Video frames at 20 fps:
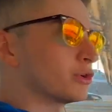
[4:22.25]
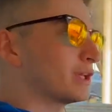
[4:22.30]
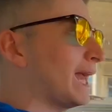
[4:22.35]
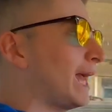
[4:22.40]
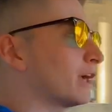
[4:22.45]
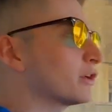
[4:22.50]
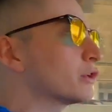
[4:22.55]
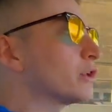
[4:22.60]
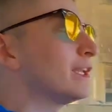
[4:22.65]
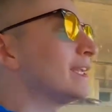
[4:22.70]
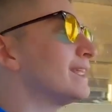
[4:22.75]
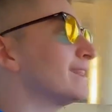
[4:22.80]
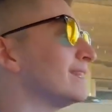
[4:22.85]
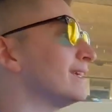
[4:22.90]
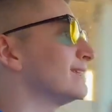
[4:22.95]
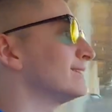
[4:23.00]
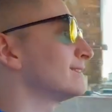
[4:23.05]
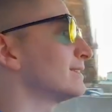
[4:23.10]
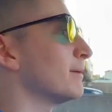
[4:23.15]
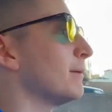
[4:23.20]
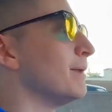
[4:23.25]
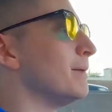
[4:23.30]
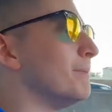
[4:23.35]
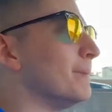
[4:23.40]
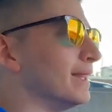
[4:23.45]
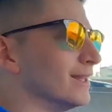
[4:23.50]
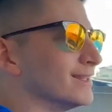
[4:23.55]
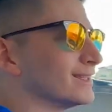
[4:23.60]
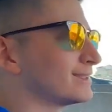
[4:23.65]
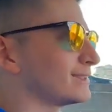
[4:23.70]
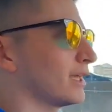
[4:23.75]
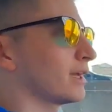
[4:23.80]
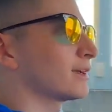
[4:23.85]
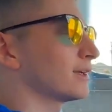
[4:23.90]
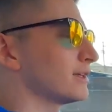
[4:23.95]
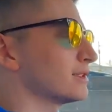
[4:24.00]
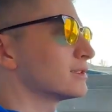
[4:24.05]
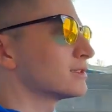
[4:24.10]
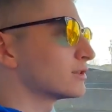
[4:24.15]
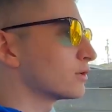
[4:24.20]
calculating things in
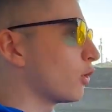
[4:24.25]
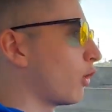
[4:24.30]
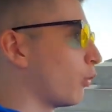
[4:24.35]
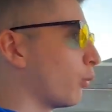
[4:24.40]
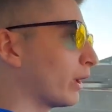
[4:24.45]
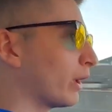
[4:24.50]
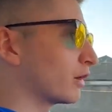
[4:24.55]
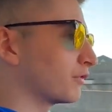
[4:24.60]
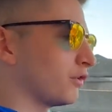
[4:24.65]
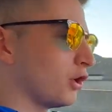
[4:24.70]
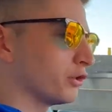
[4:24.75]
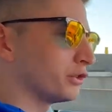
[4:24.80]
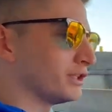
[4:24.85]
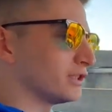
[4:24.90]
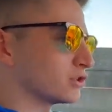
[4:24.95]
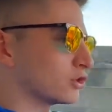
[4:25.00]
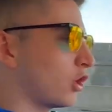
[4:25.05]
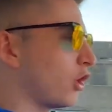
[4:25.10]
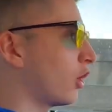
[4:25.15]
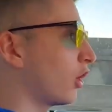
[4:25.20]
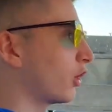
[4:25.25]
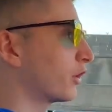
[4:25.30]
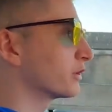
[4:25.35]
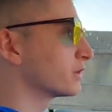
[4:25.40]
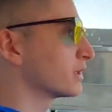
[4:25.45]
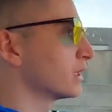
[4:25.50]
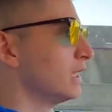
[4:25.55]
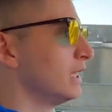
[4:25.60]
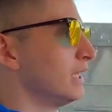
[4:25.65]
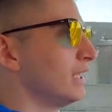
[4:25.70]
milliseconds, aware of all these cars,